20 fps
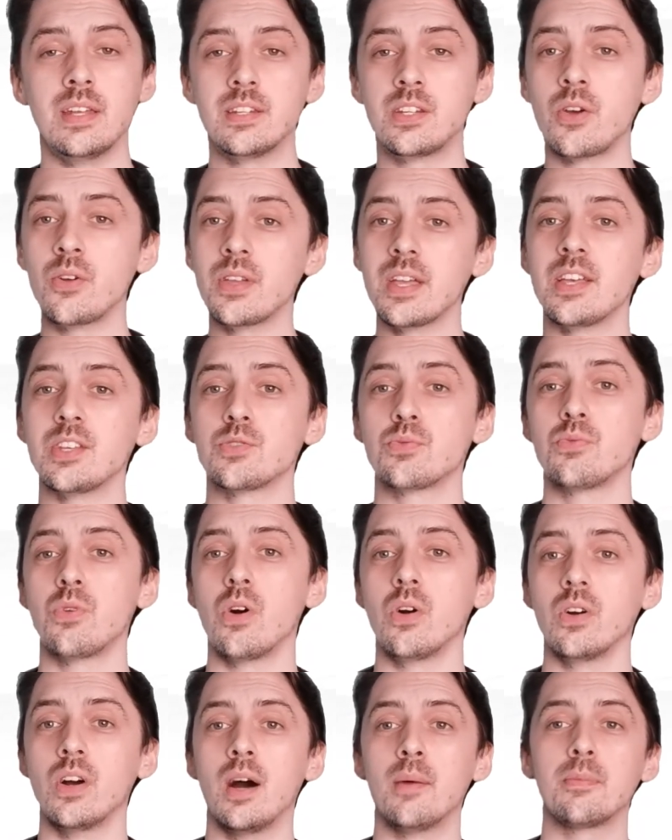and don't get us
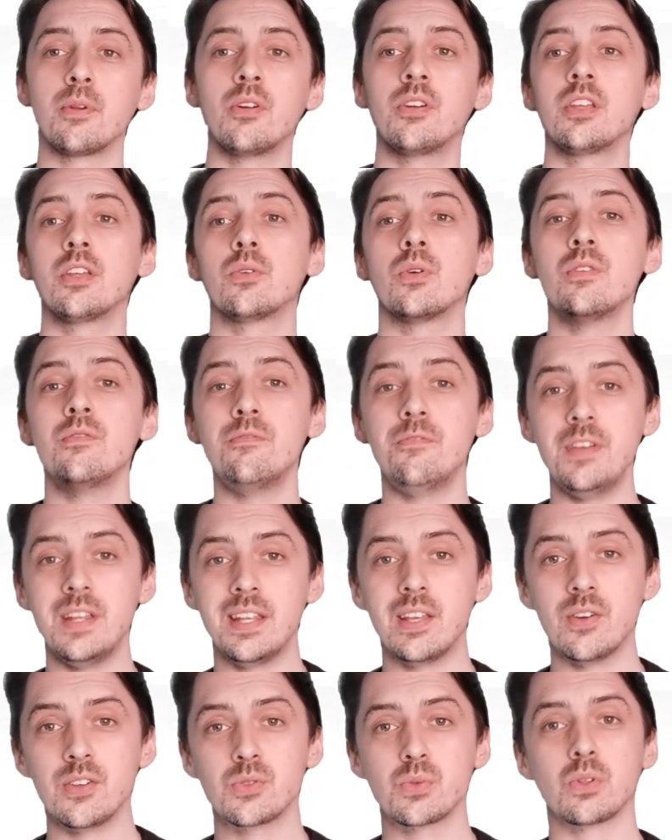wrong, uploading your own
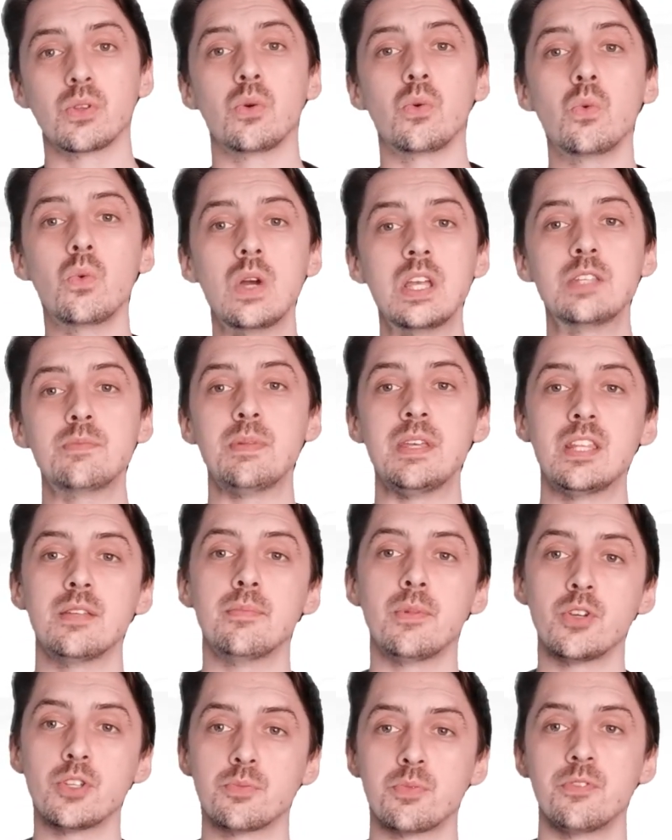videos will always be
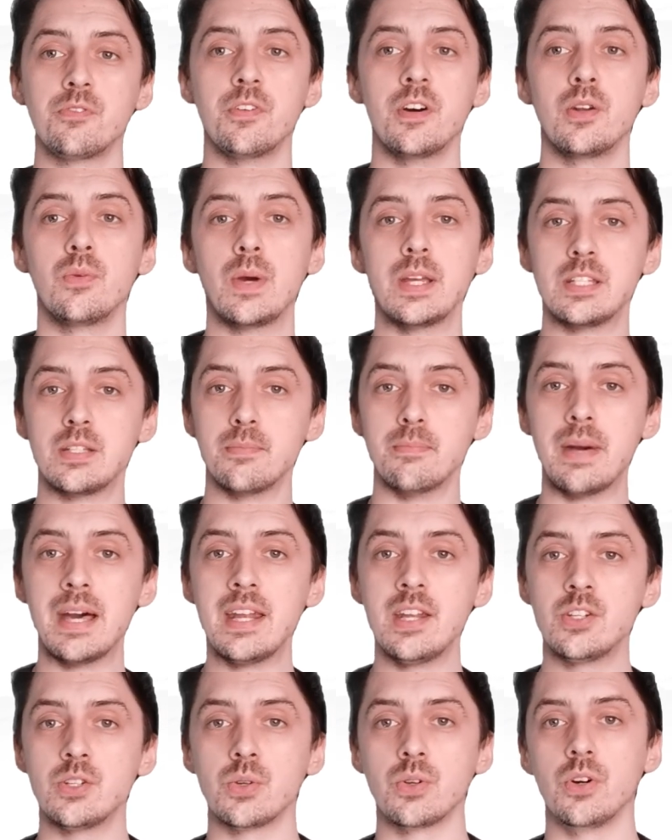the most preferred way to
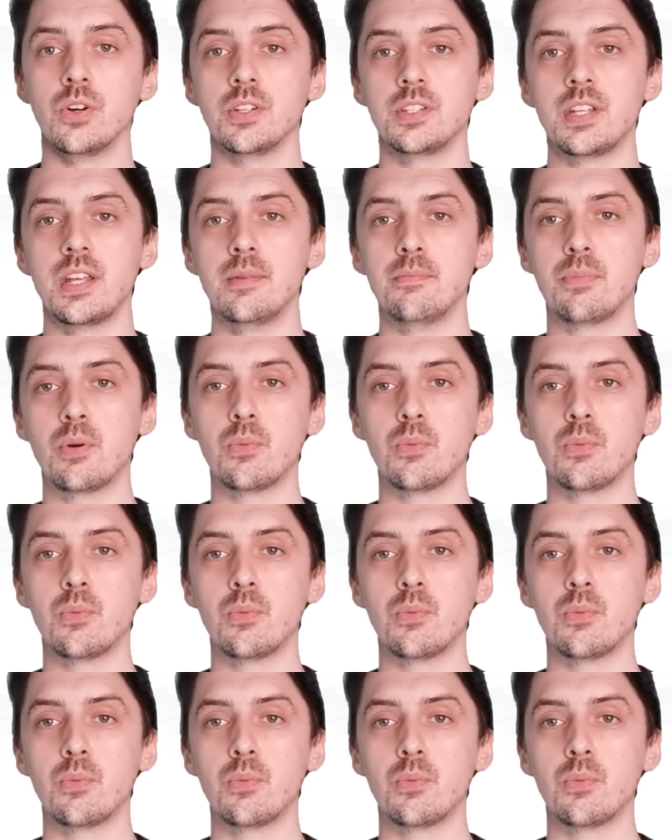manage your content,